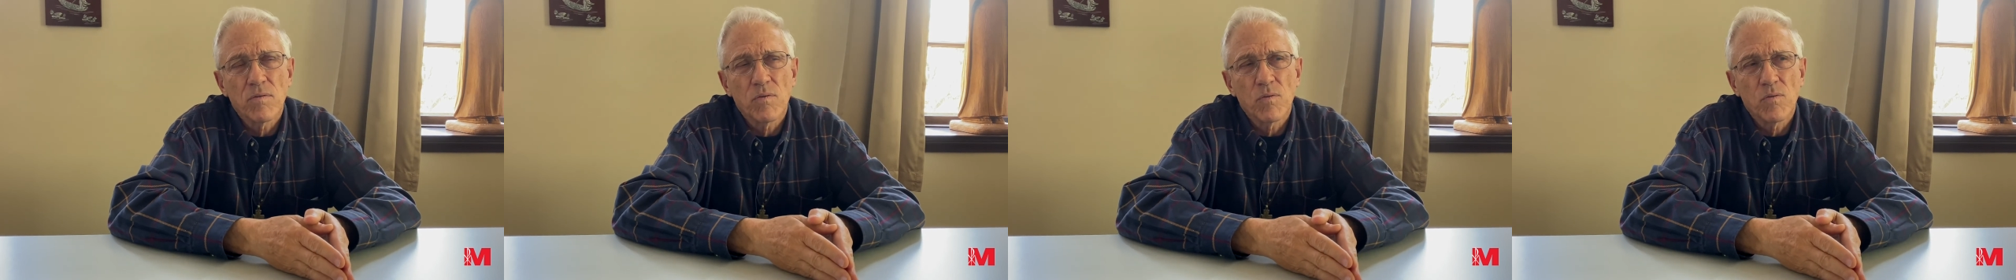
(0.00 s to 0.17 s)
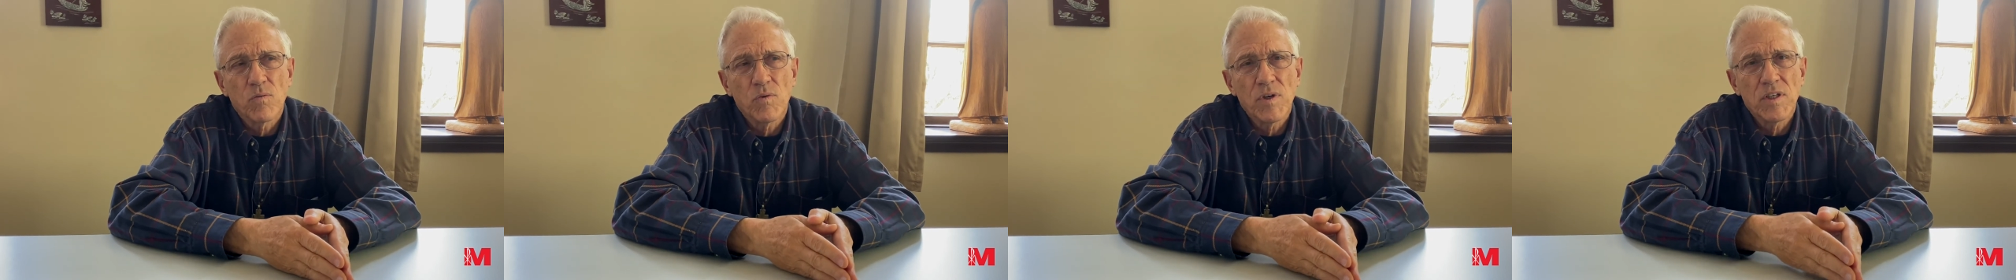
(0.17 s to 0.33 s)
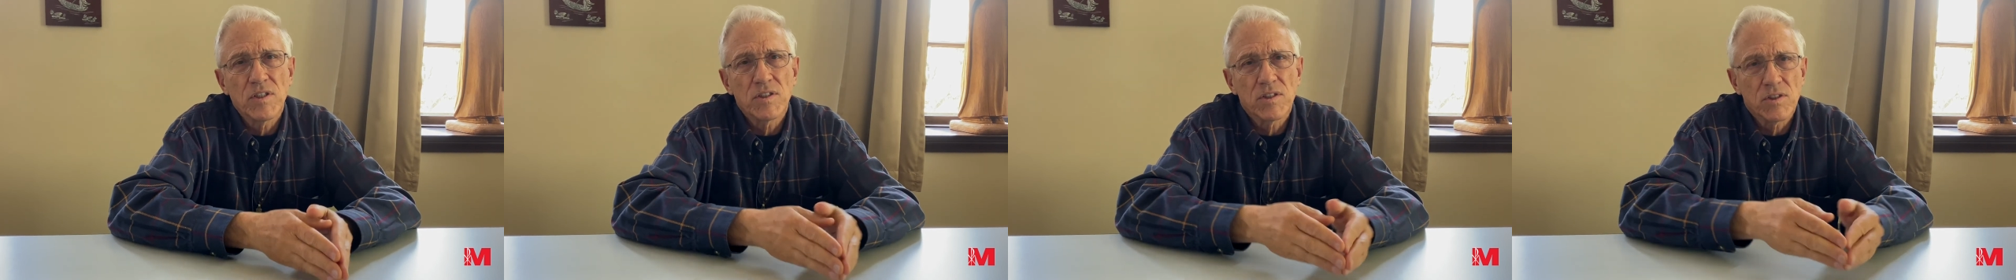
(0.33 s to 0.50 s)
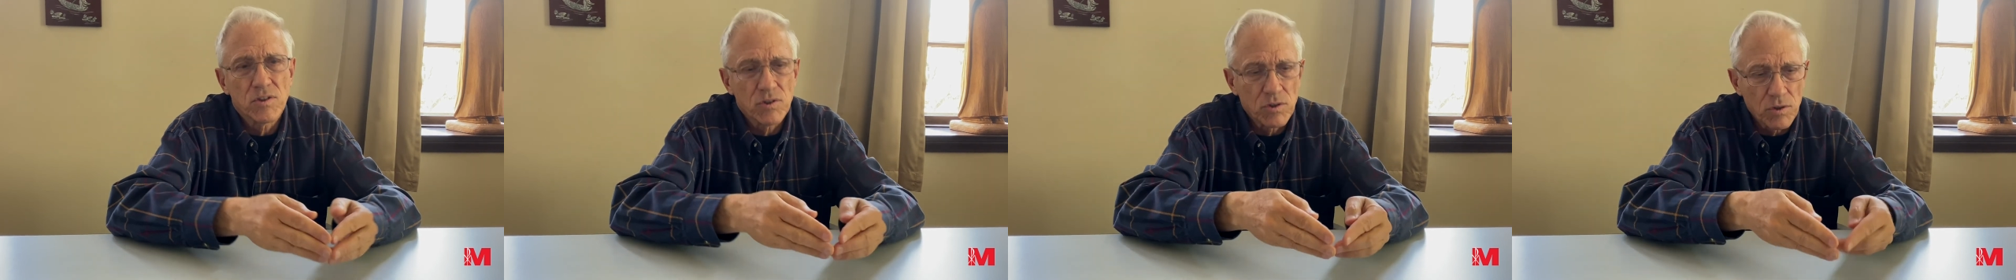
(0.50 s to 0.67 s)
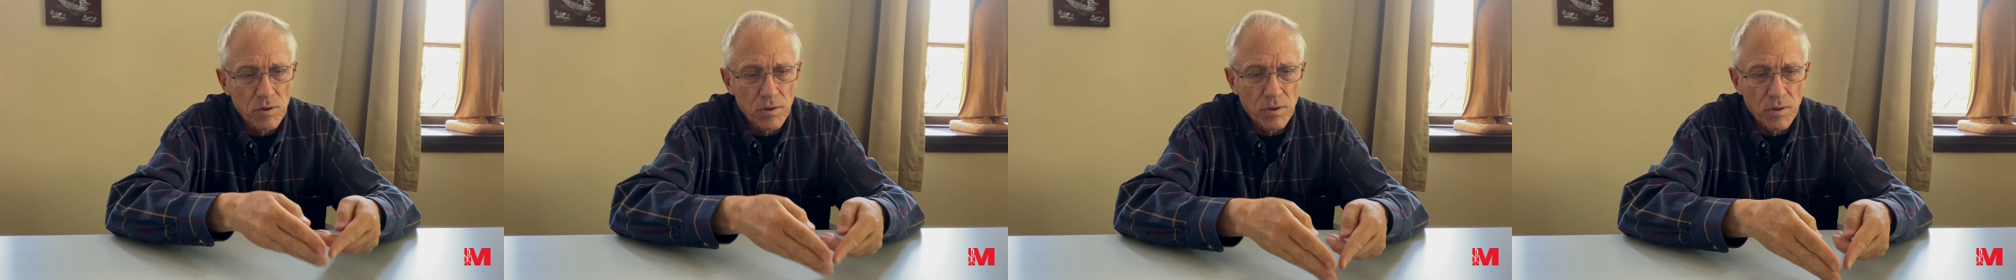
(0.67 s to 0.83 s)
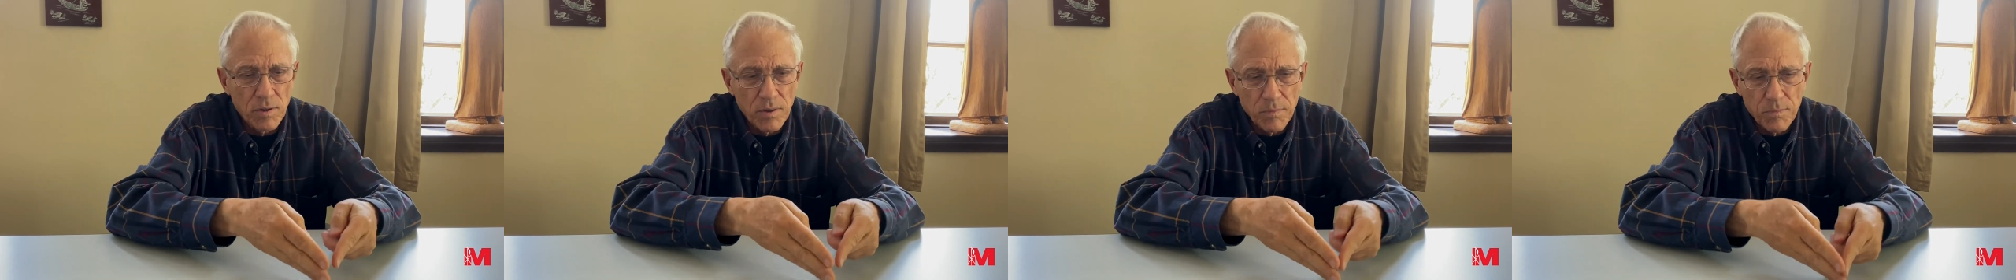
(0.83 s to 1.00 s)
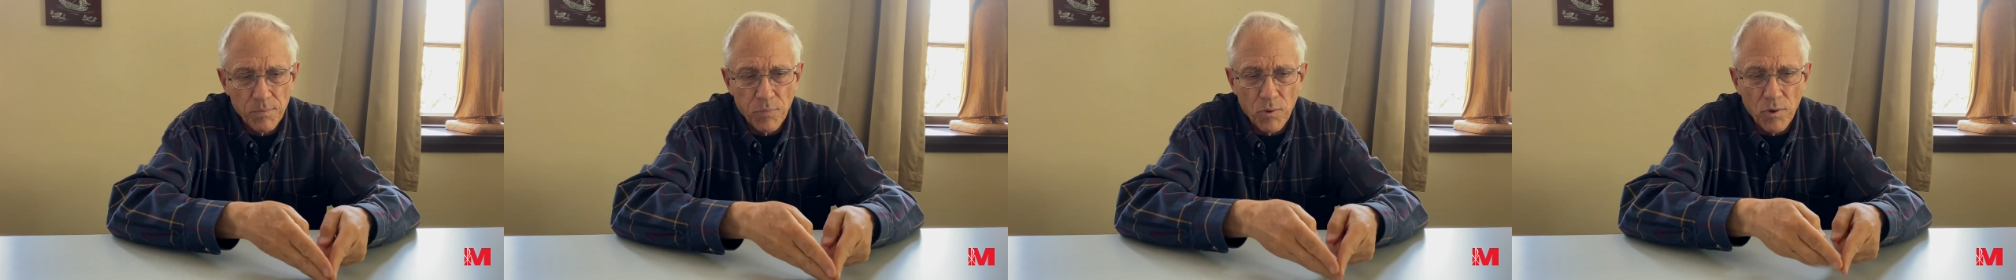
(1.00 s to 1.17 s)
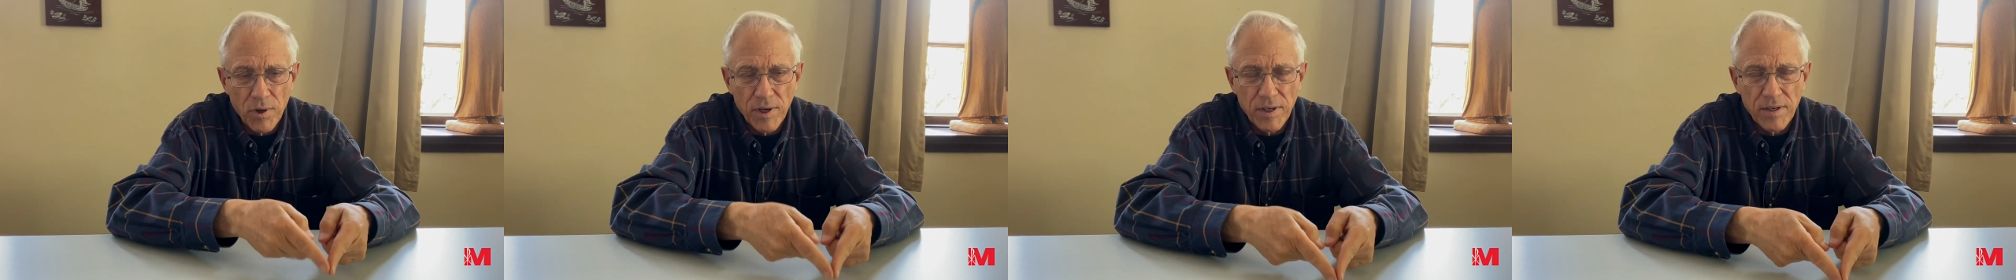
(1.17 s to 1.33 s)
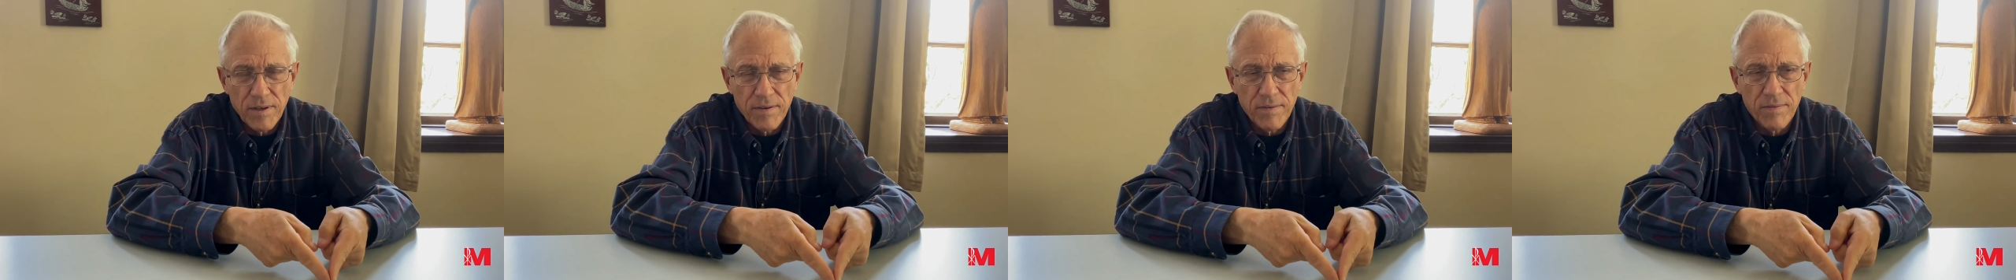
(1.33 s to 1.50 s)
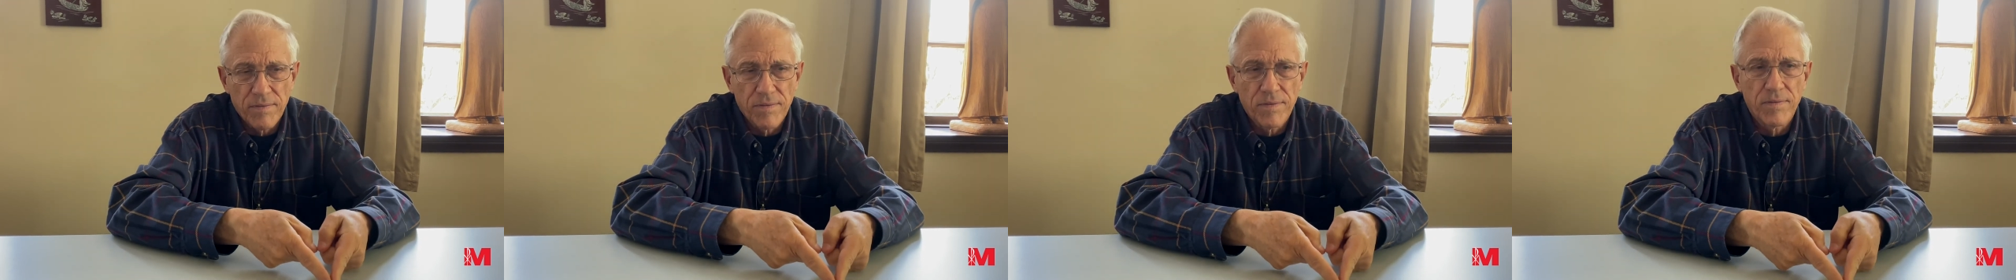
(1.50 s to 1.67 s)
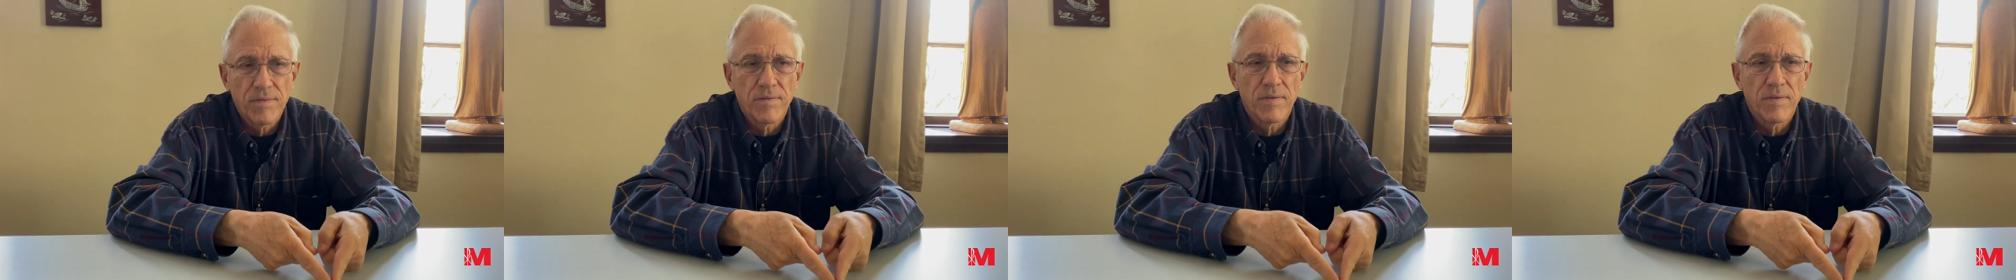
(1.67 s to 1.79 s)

reach a certain point of